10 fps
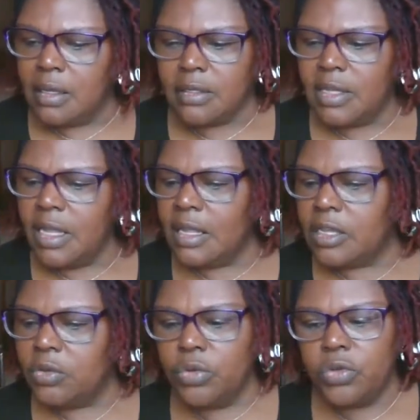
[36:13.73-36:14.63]
Yeah,
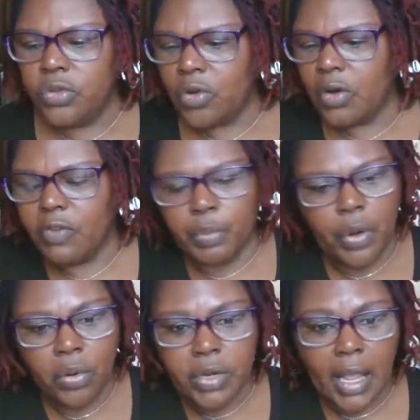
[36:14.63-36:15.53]
Q, you sort of a
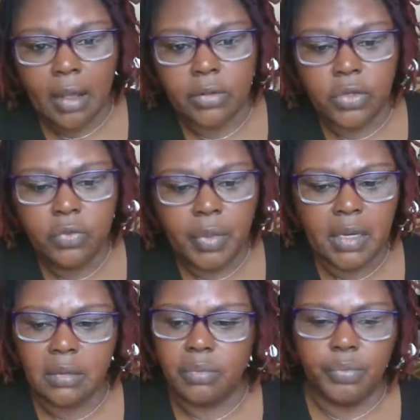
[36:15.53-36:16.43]
pro now. You've
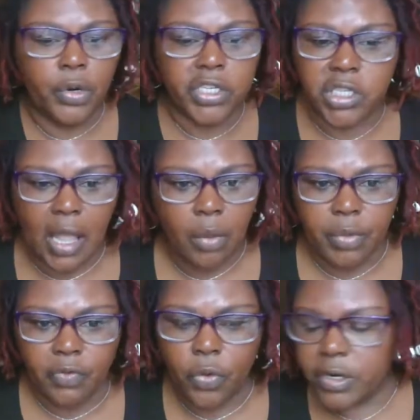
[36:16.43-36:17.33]
been pushed out
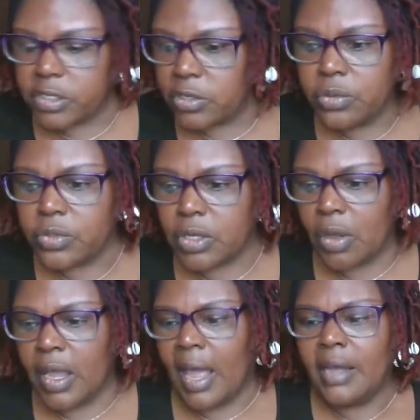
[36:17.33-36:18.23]
before too. So
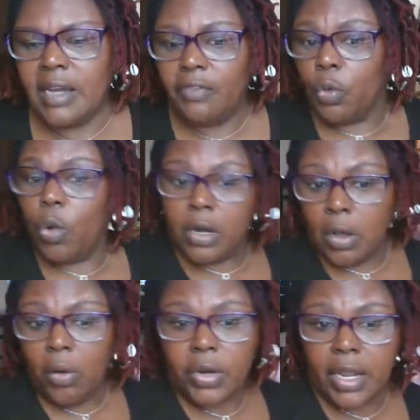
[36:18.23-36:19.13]
I never want to
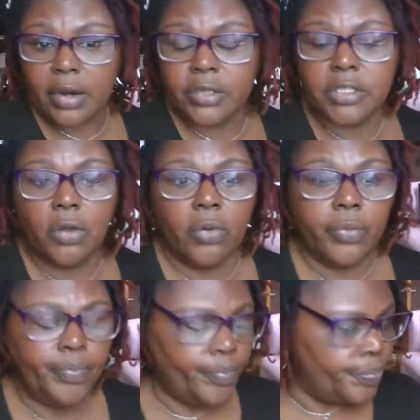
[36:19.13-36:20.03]
go there.
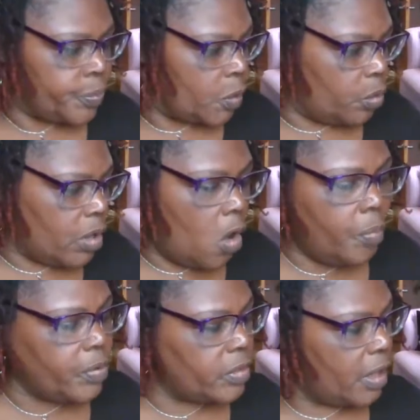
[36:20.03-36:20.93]
So we're
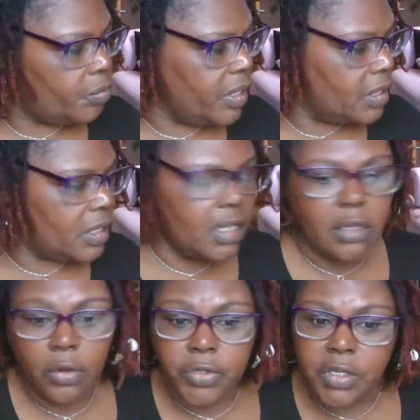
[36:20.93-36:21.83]
hoping that we can get
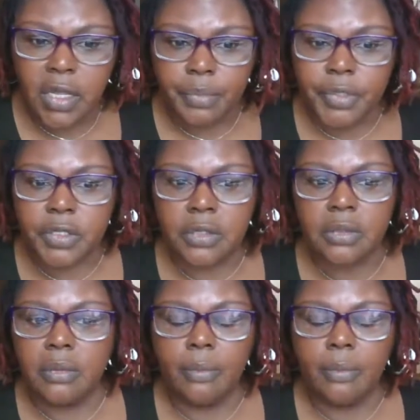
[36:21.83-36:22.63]
those tips,